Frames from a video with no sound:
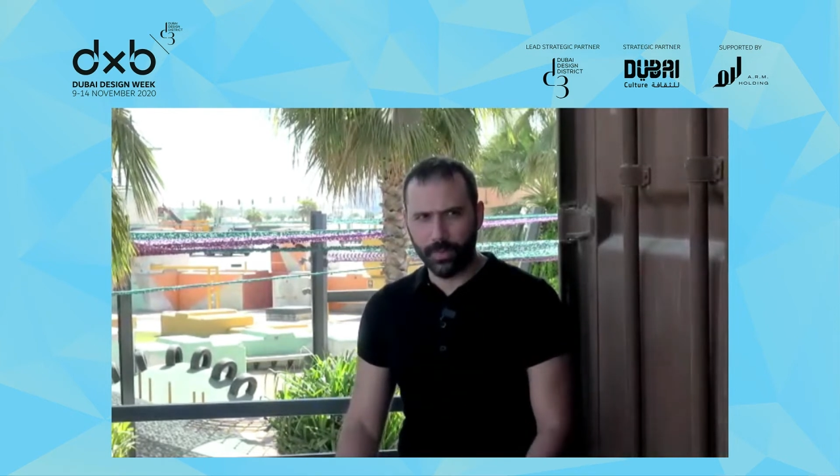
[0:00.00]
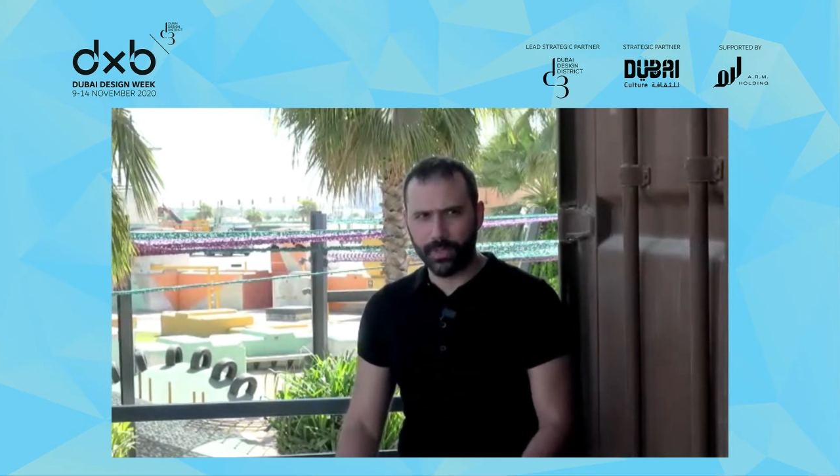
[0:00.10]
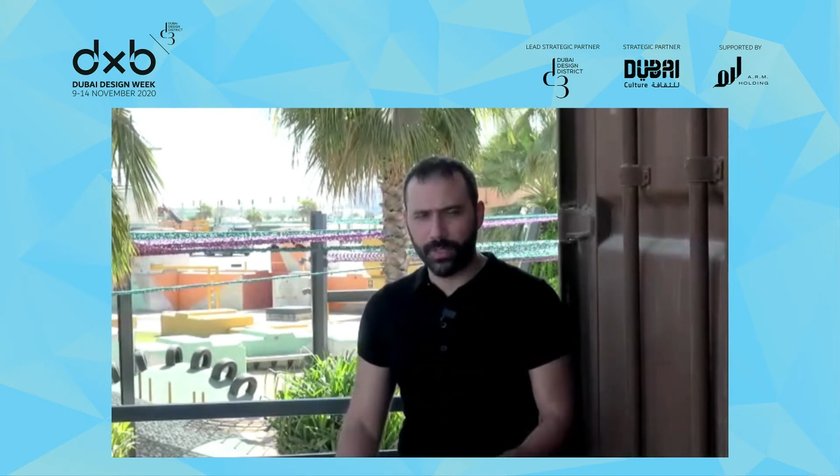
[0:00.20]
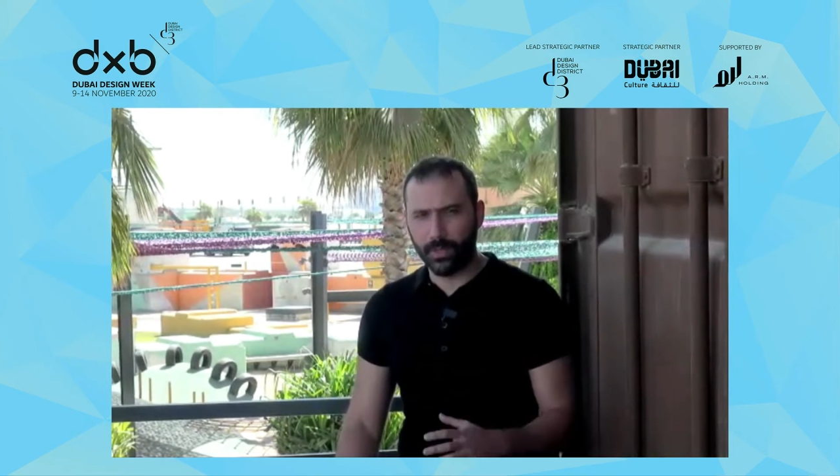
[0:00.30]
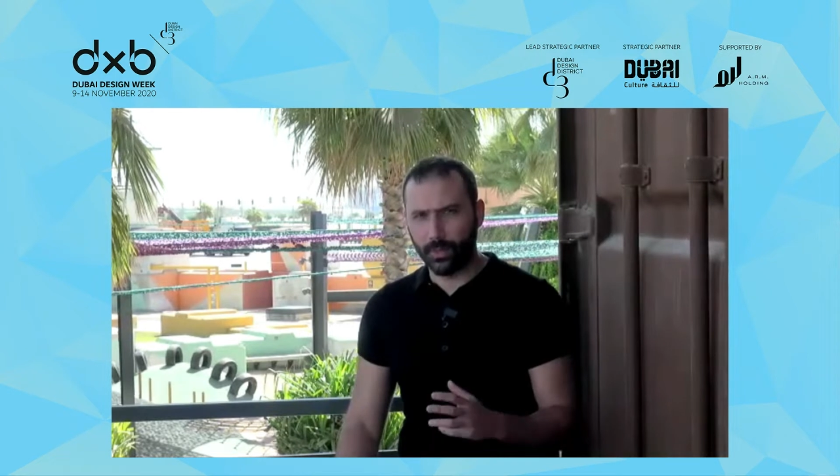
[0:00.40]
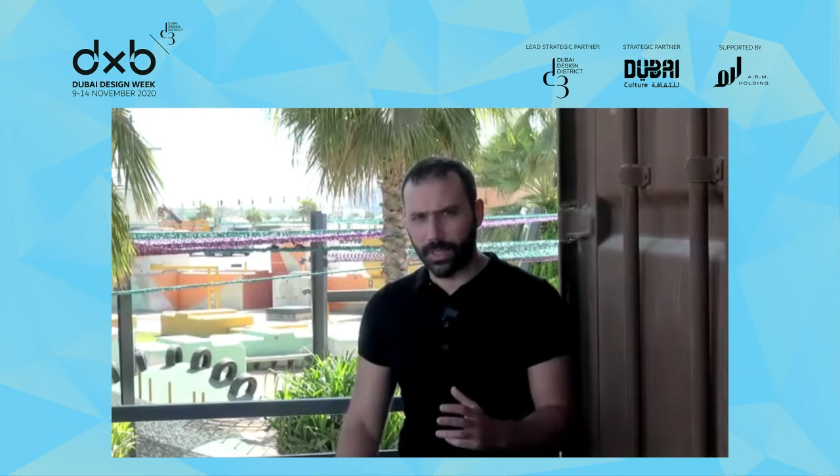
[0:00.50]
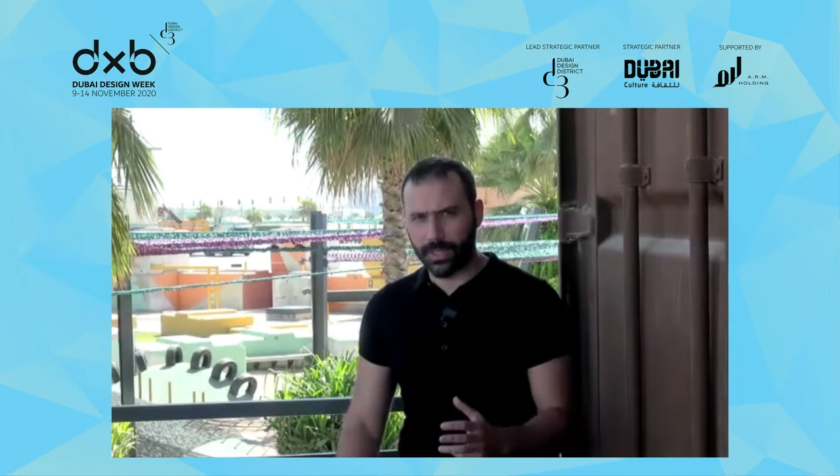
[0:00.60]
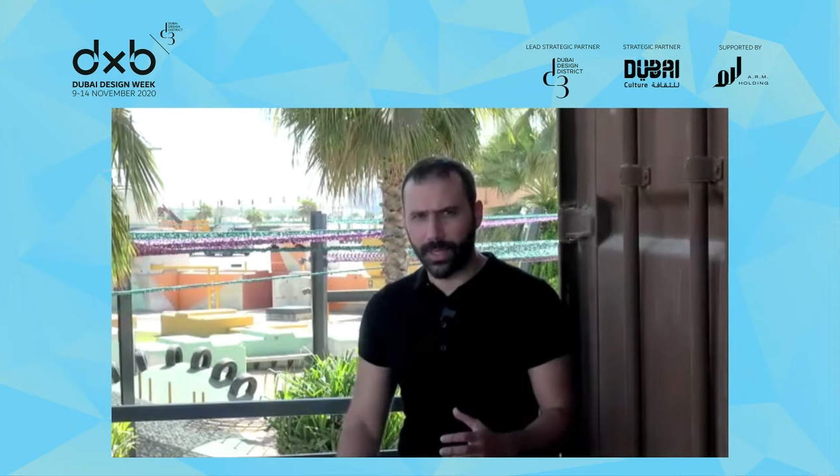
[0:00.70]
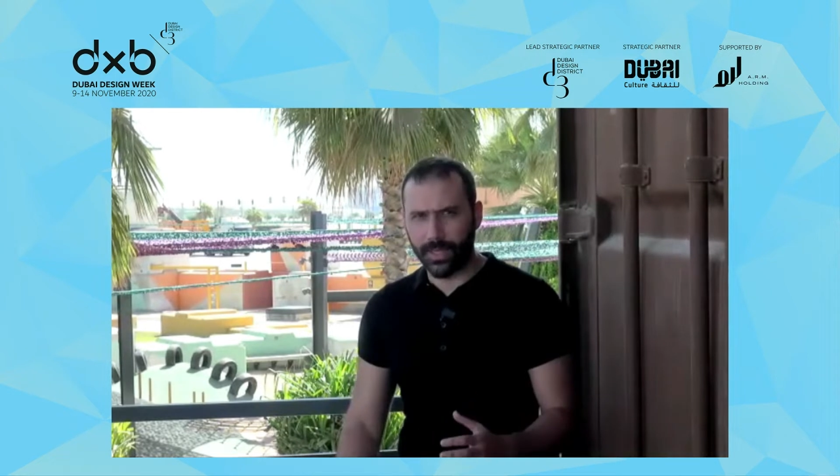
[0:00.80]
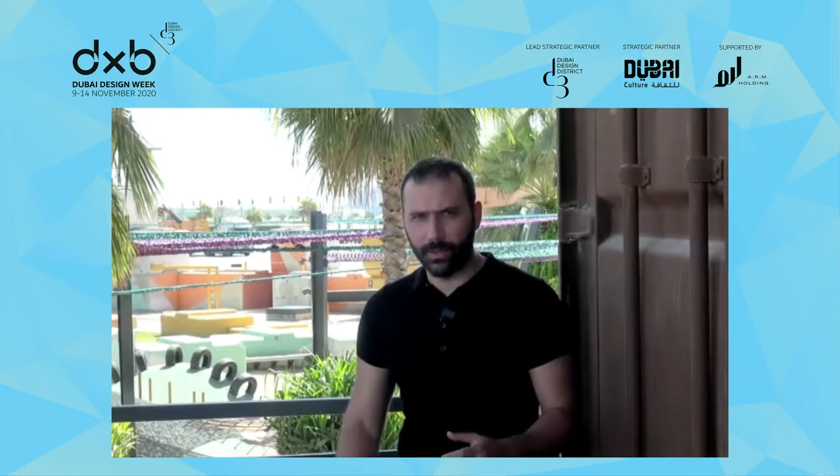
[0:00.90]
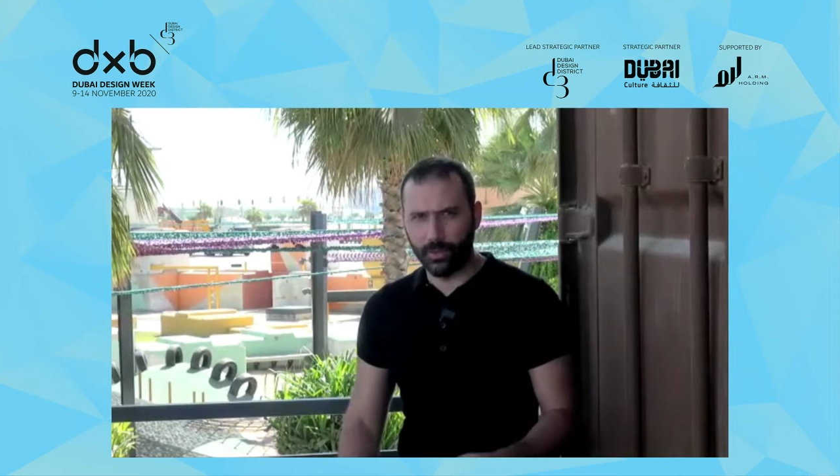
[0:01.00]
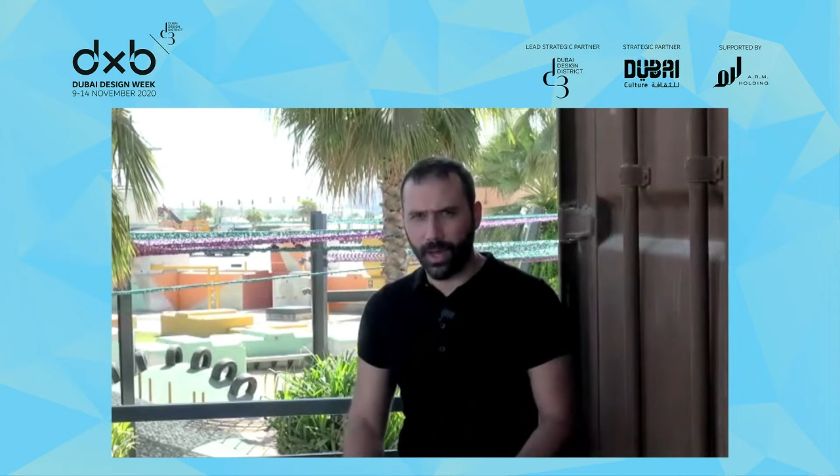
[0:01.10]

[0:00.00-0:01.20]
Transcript: This year we decided to